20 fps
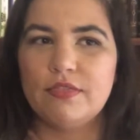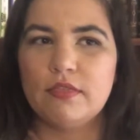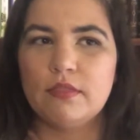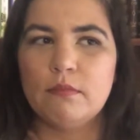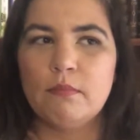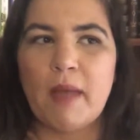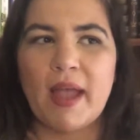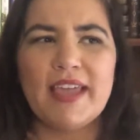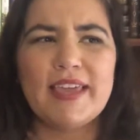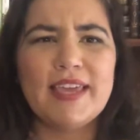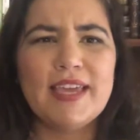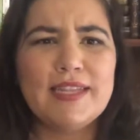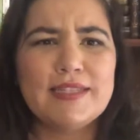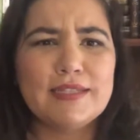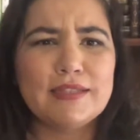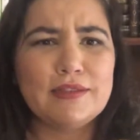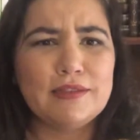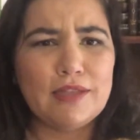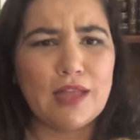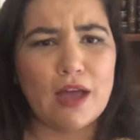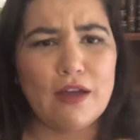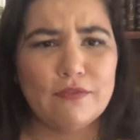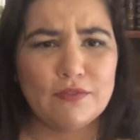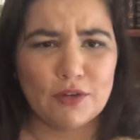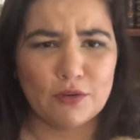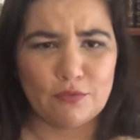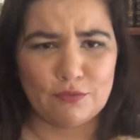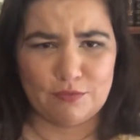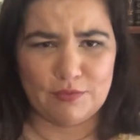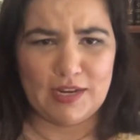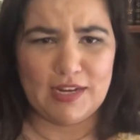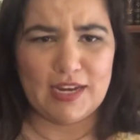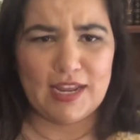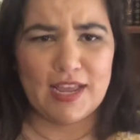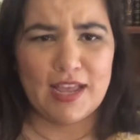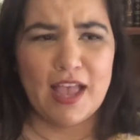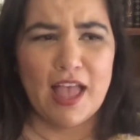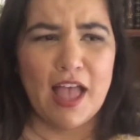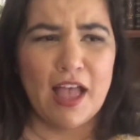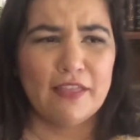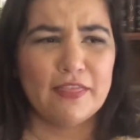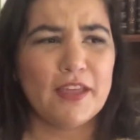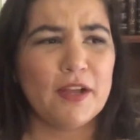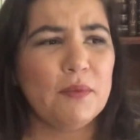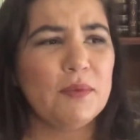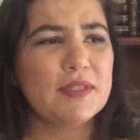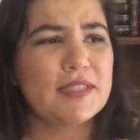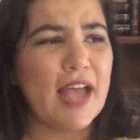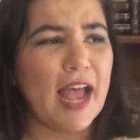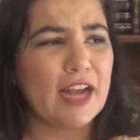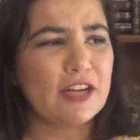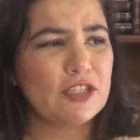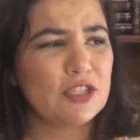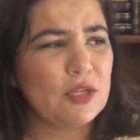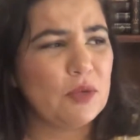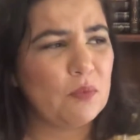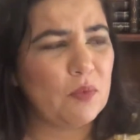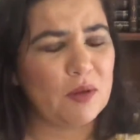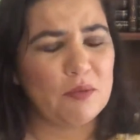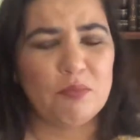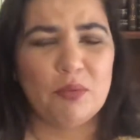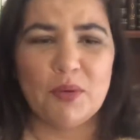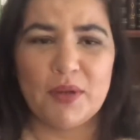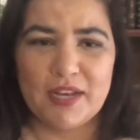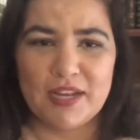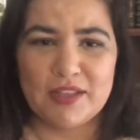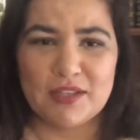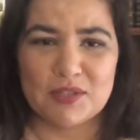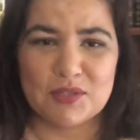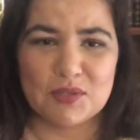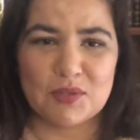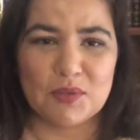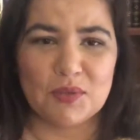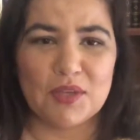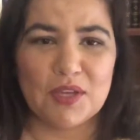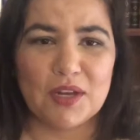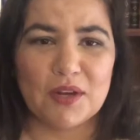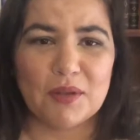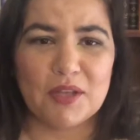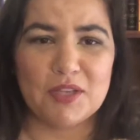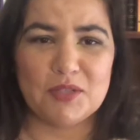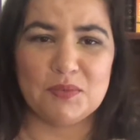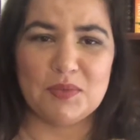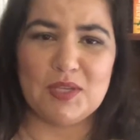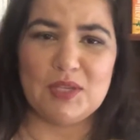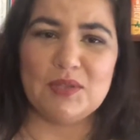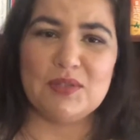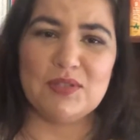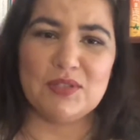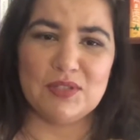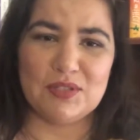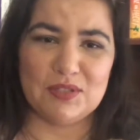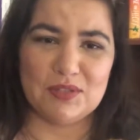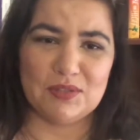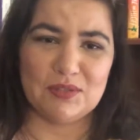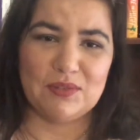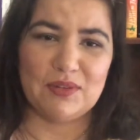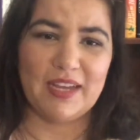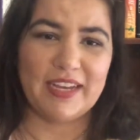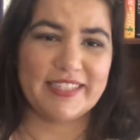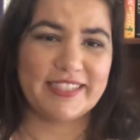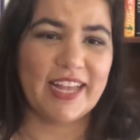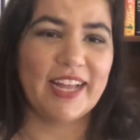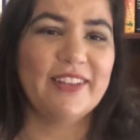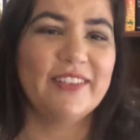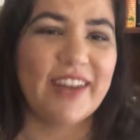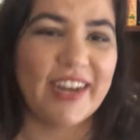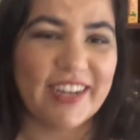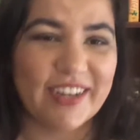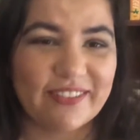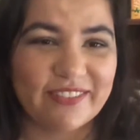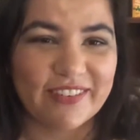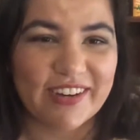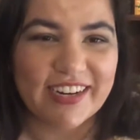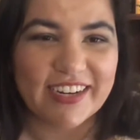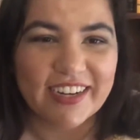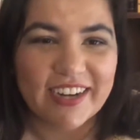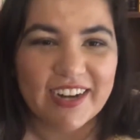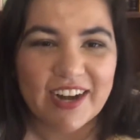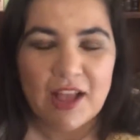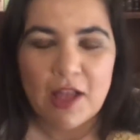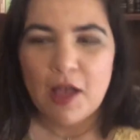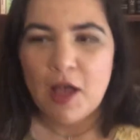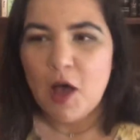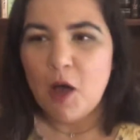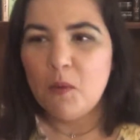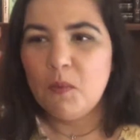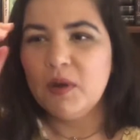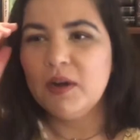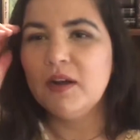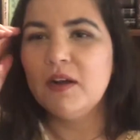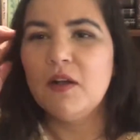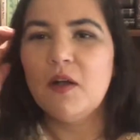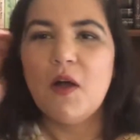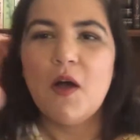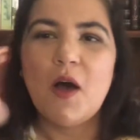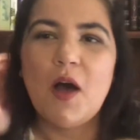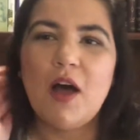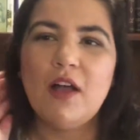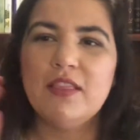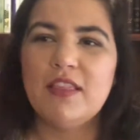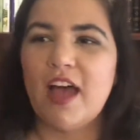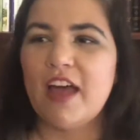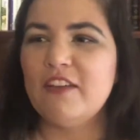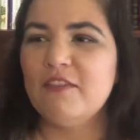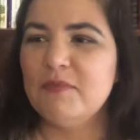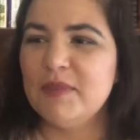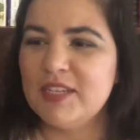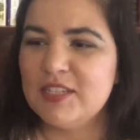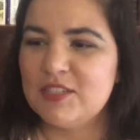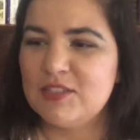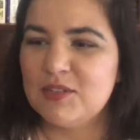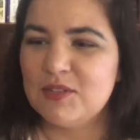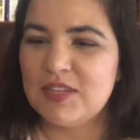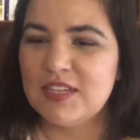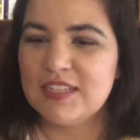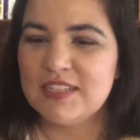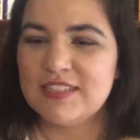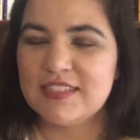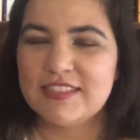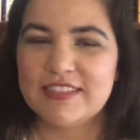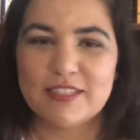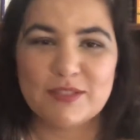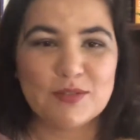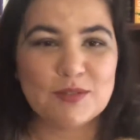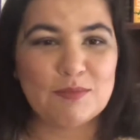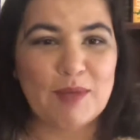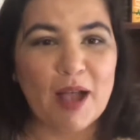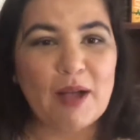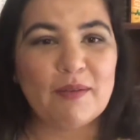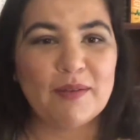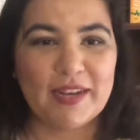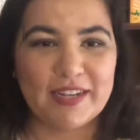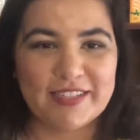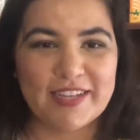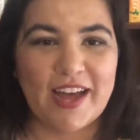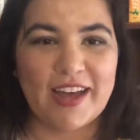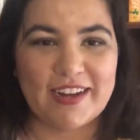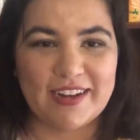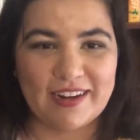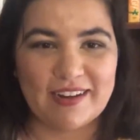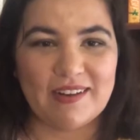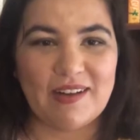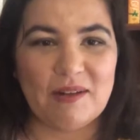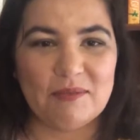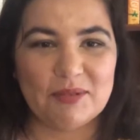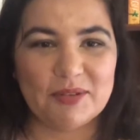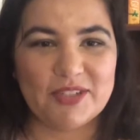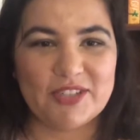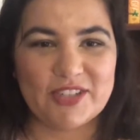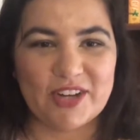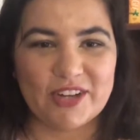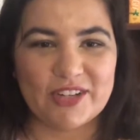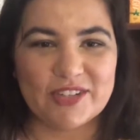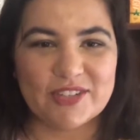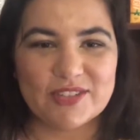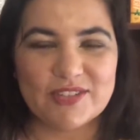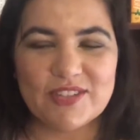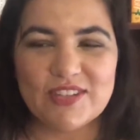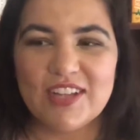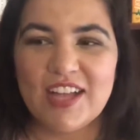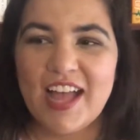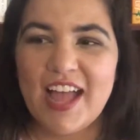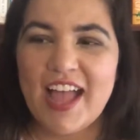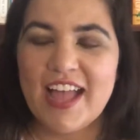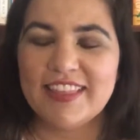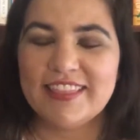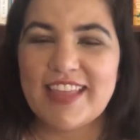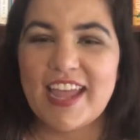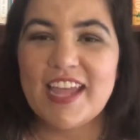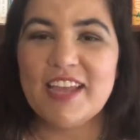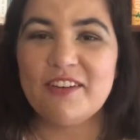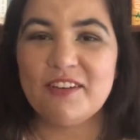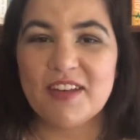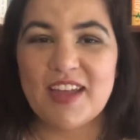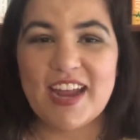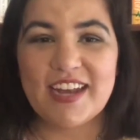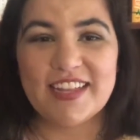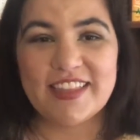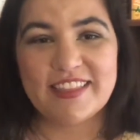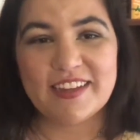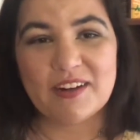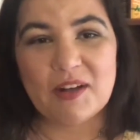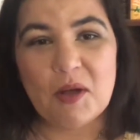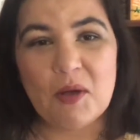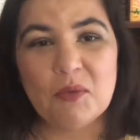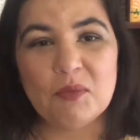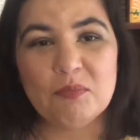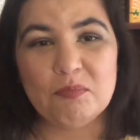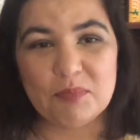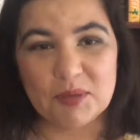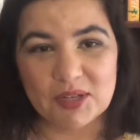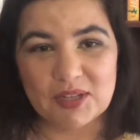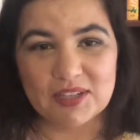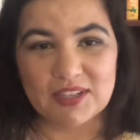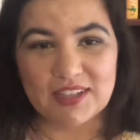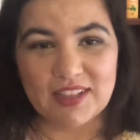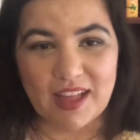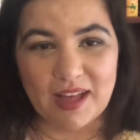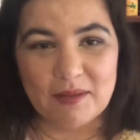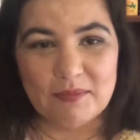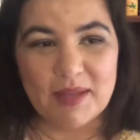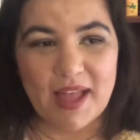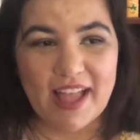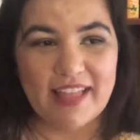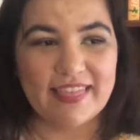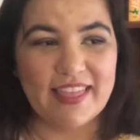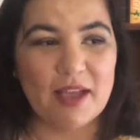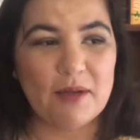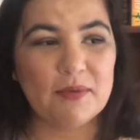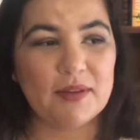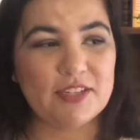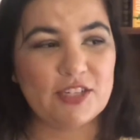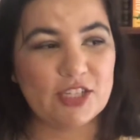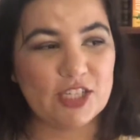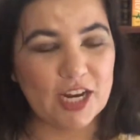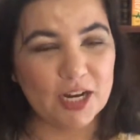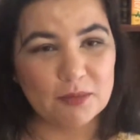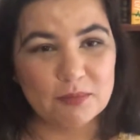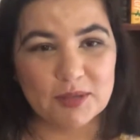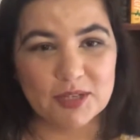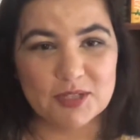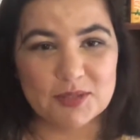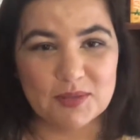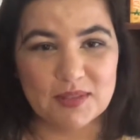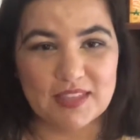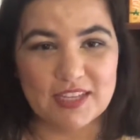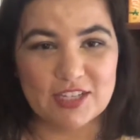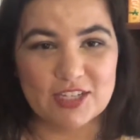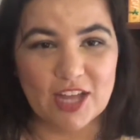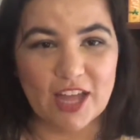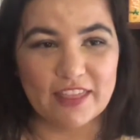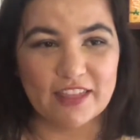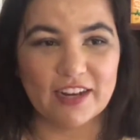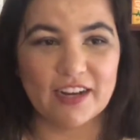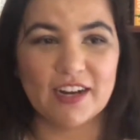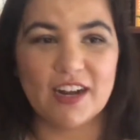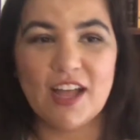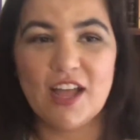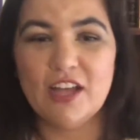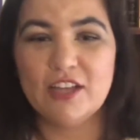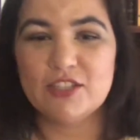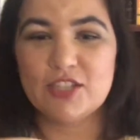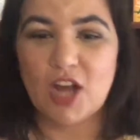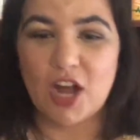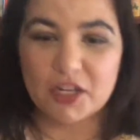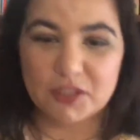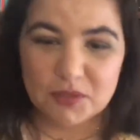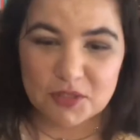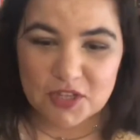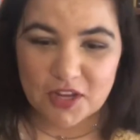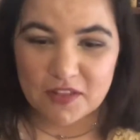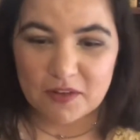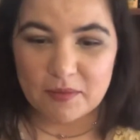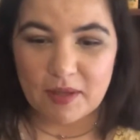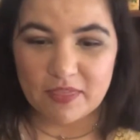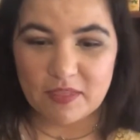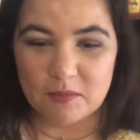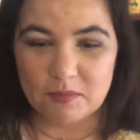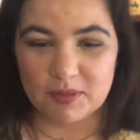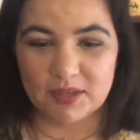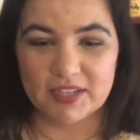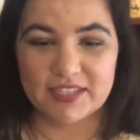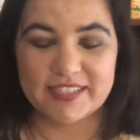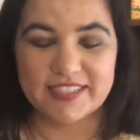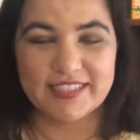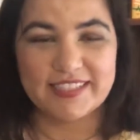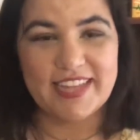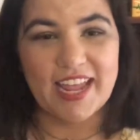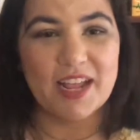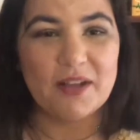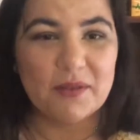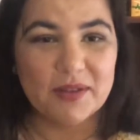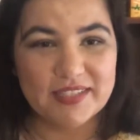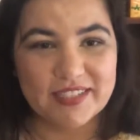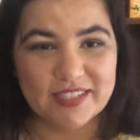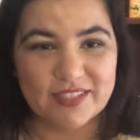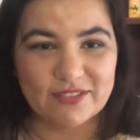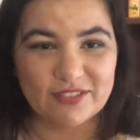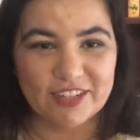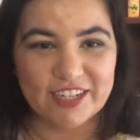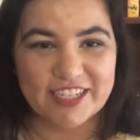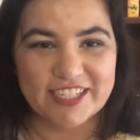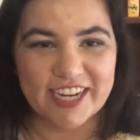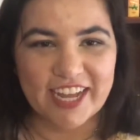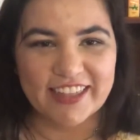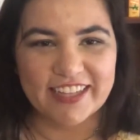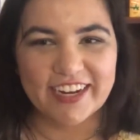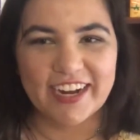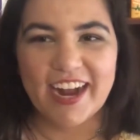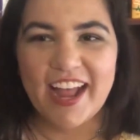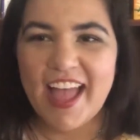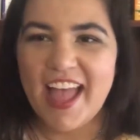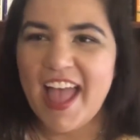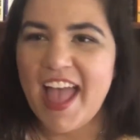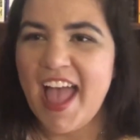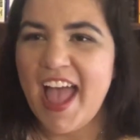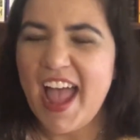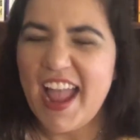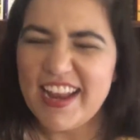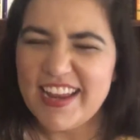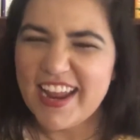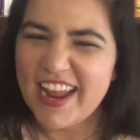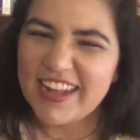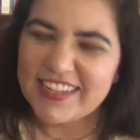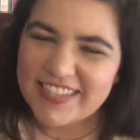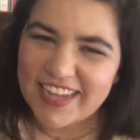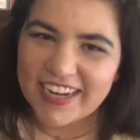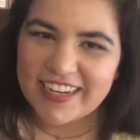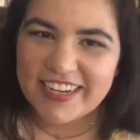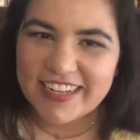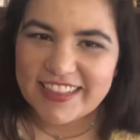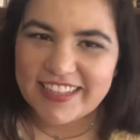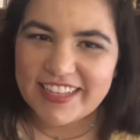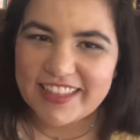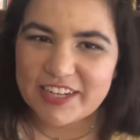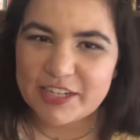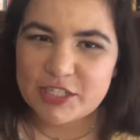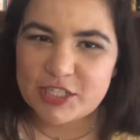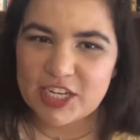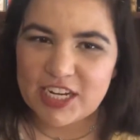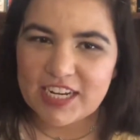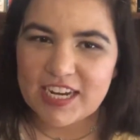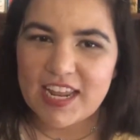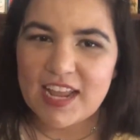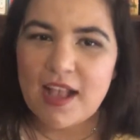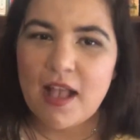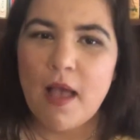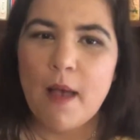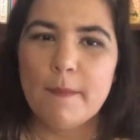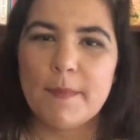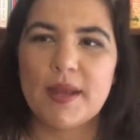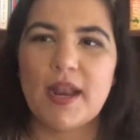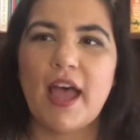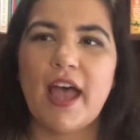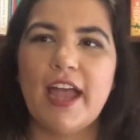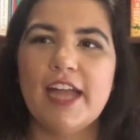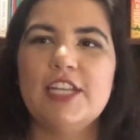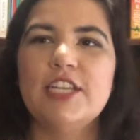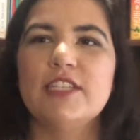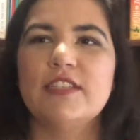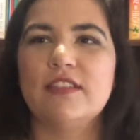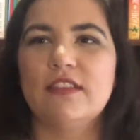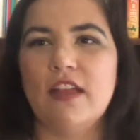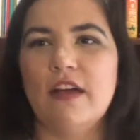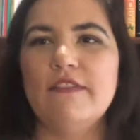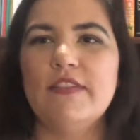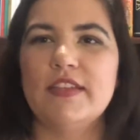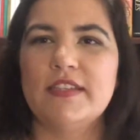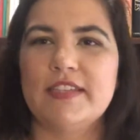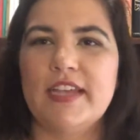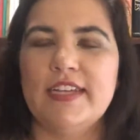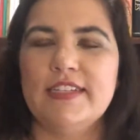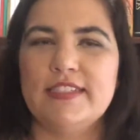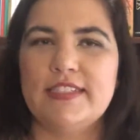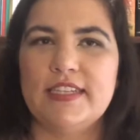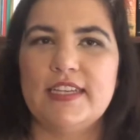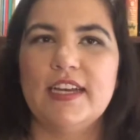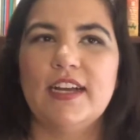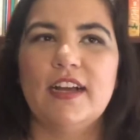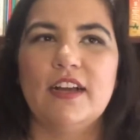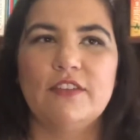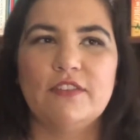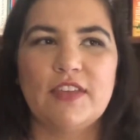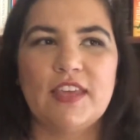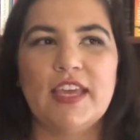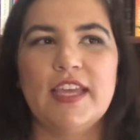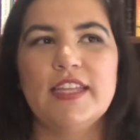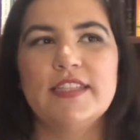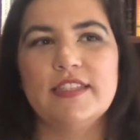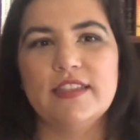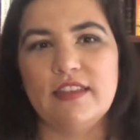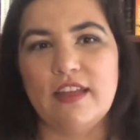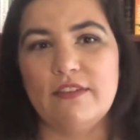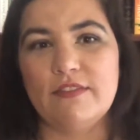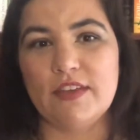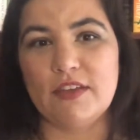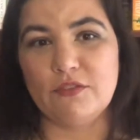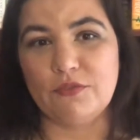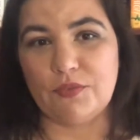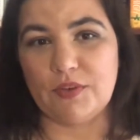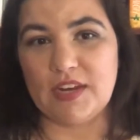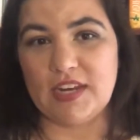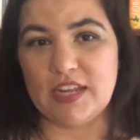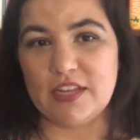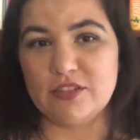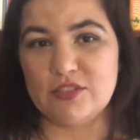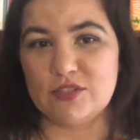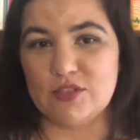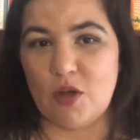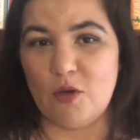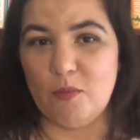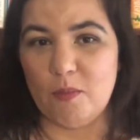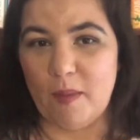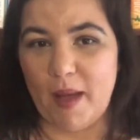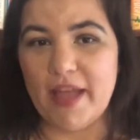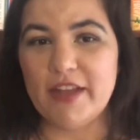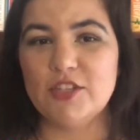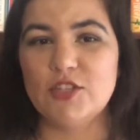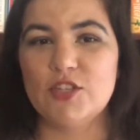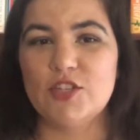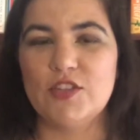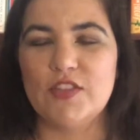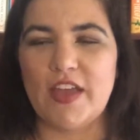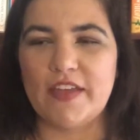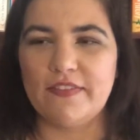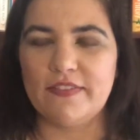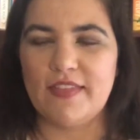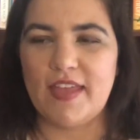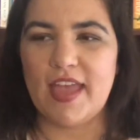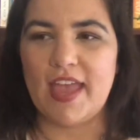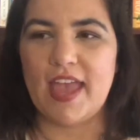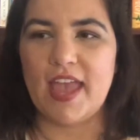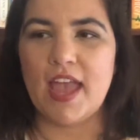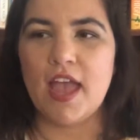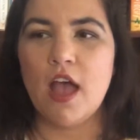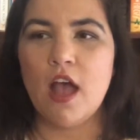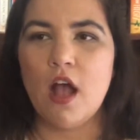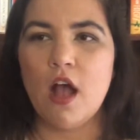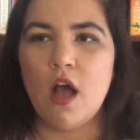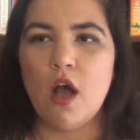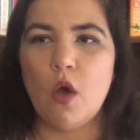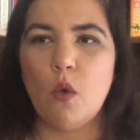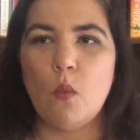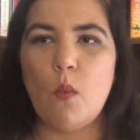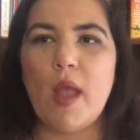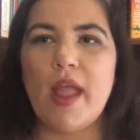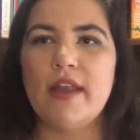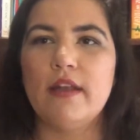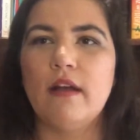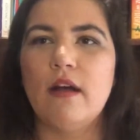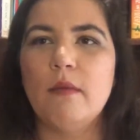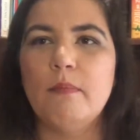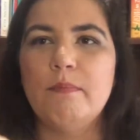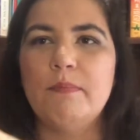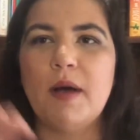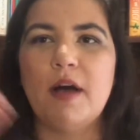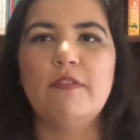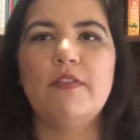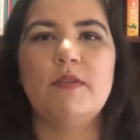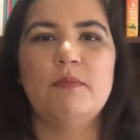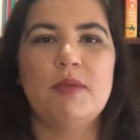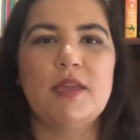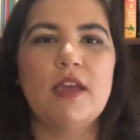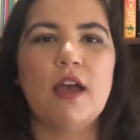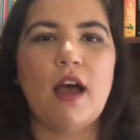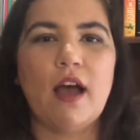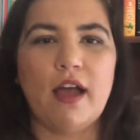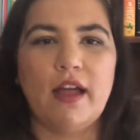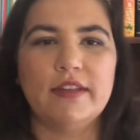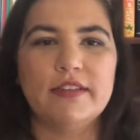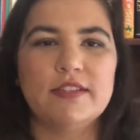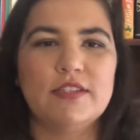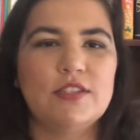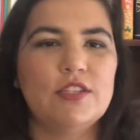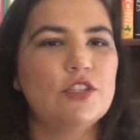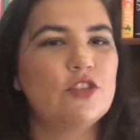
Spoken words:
My kids loved reading. There was actually one point in the school year, because we used to do accelerated reader, where a lot of my students, this was back when I taught at an all-boys charter school, they created their own book club, and they would share books with each other, talk to each other about the books, take quizzes for each other. And yeah, technically they're cheating, but I just love this idea of kids loving reading so much that they went above and beyond to